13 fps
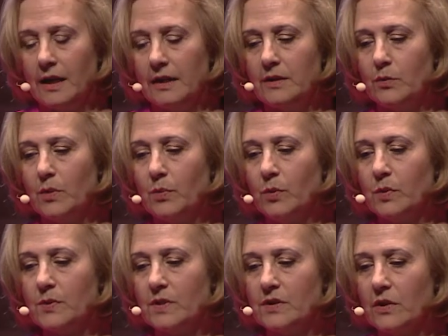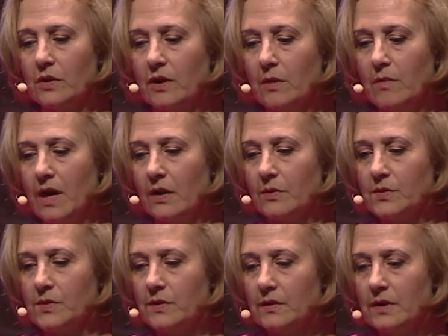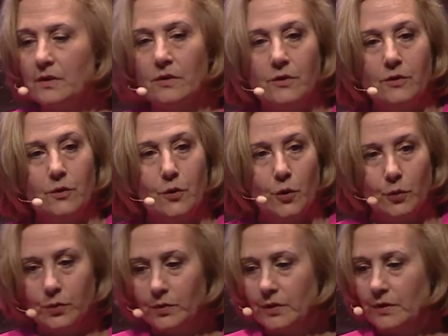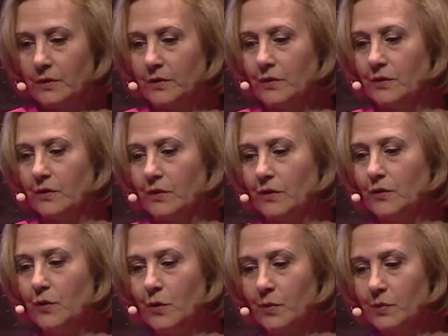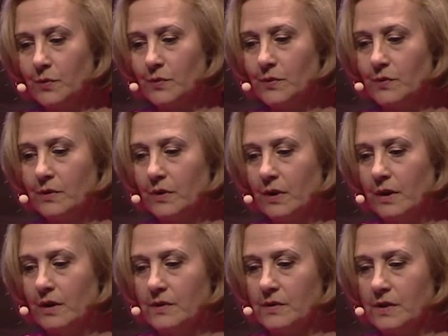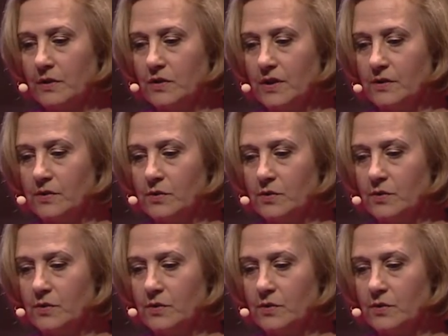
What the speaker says: In the report we talk about the knowns, such as the